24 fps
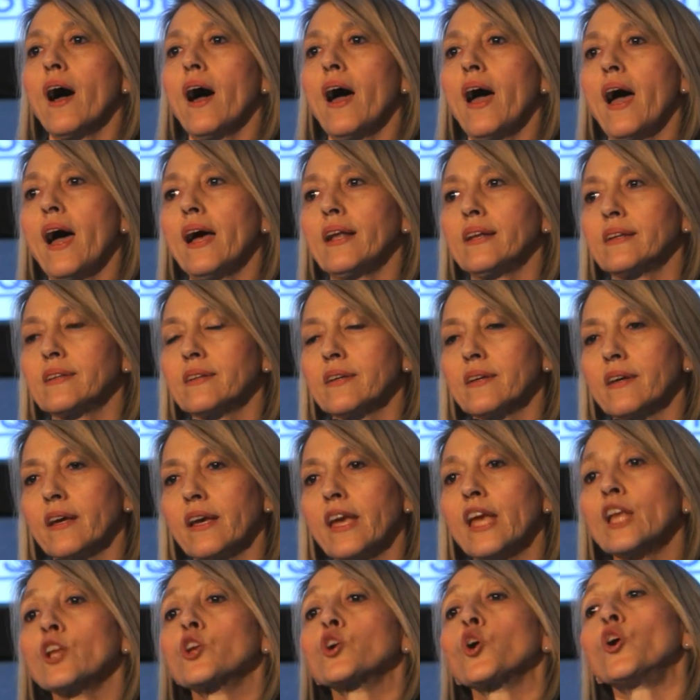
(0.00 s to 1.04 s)
and
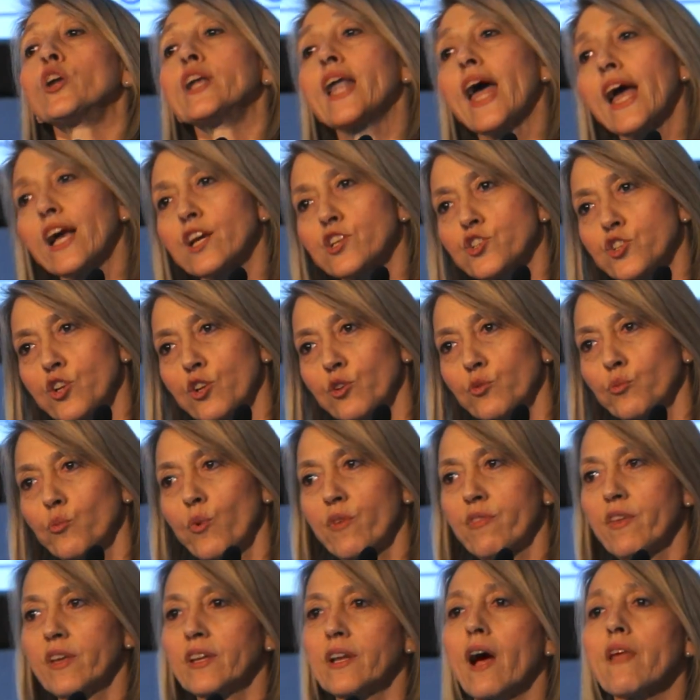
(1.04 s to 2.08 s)
in connection
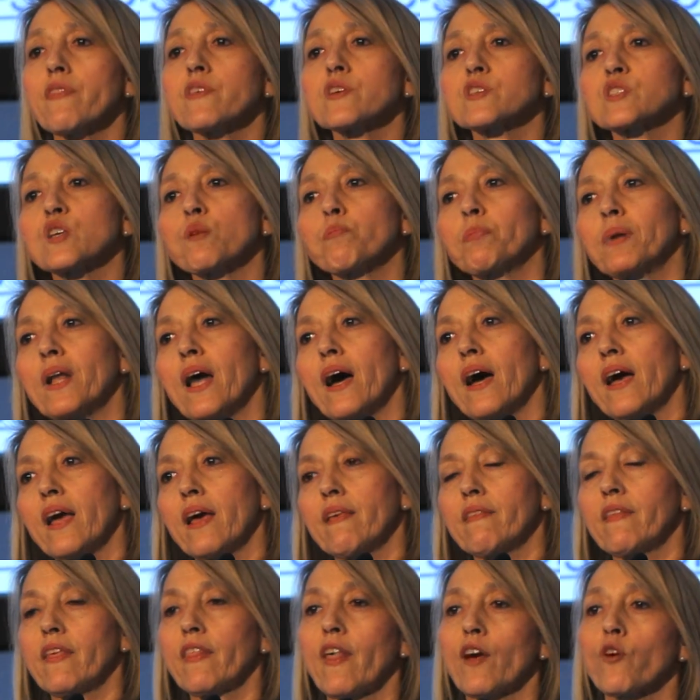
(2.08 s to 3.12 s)
with another
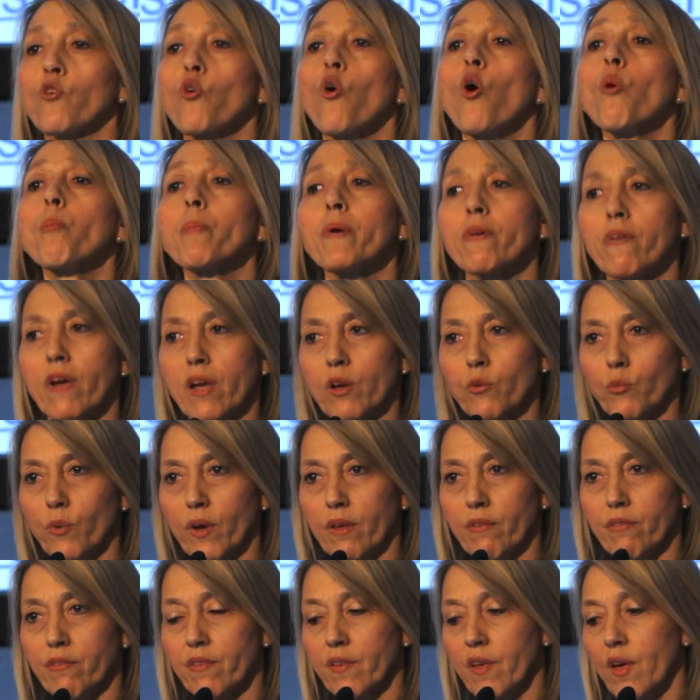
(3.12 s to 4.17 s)
supplier that they cooperate
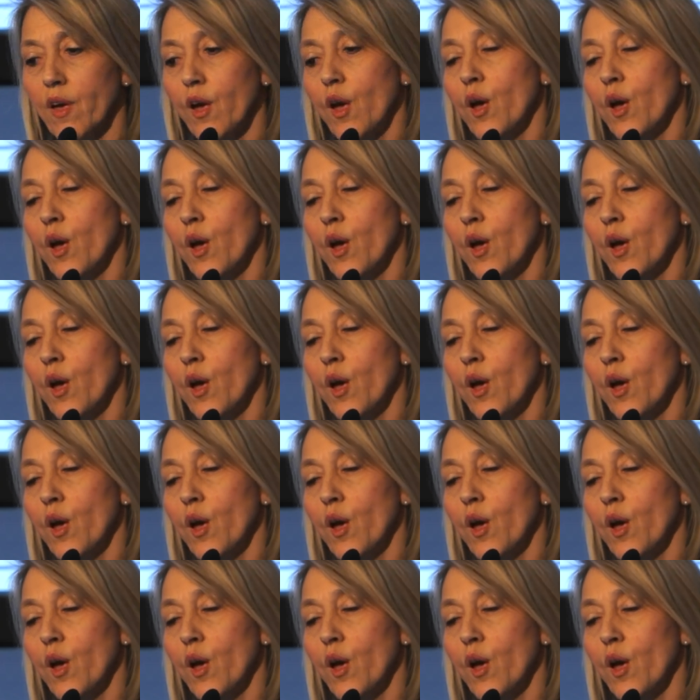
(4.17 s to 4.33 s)
with.